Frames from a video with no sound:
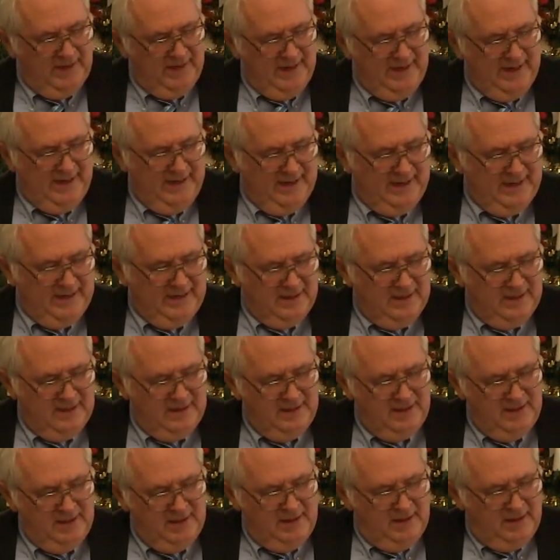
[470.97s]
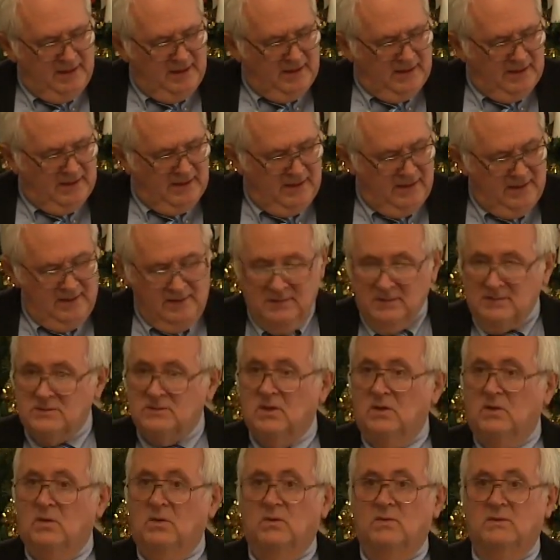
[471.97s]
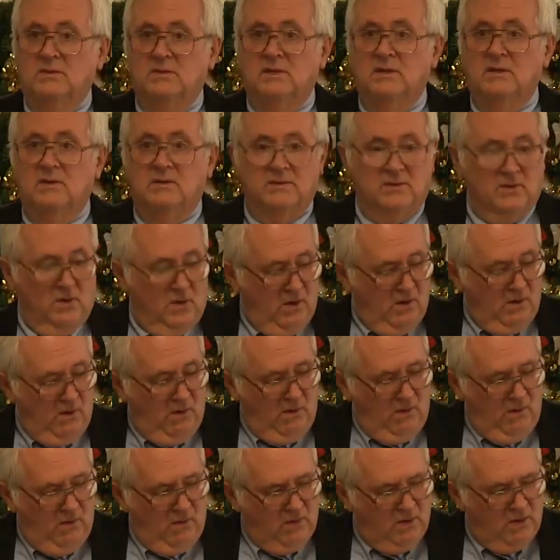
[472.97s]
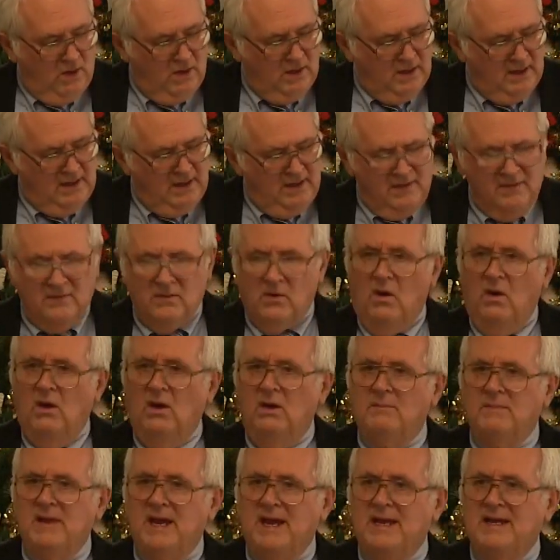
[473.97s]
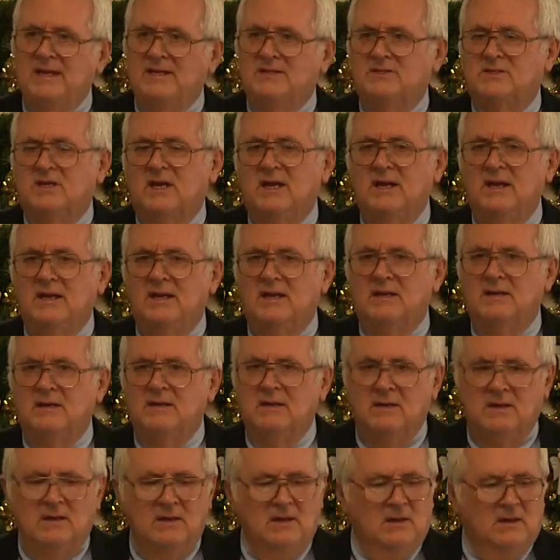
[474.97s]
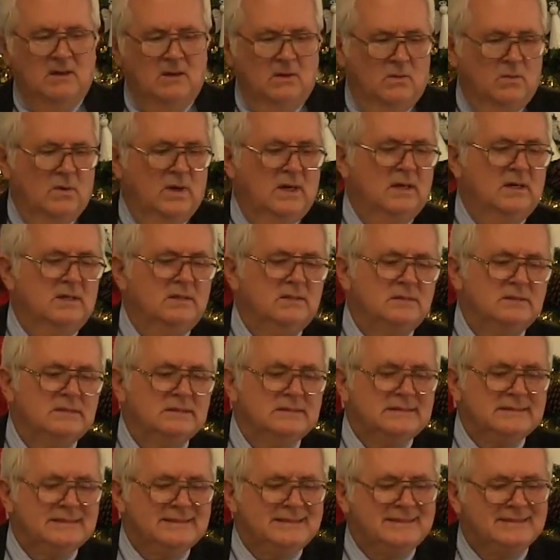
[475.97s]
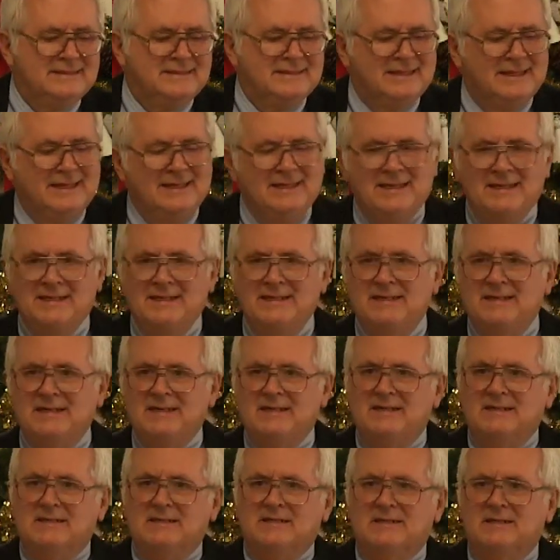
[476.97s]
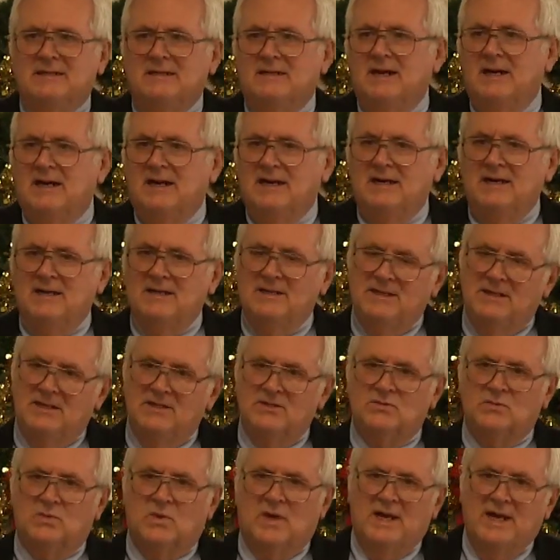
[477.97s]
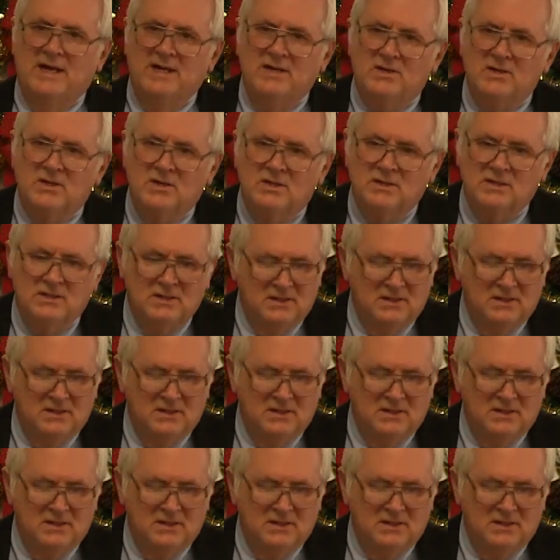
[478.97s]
And so, you know, they're all amazed, yeah. Well, okay, God is right.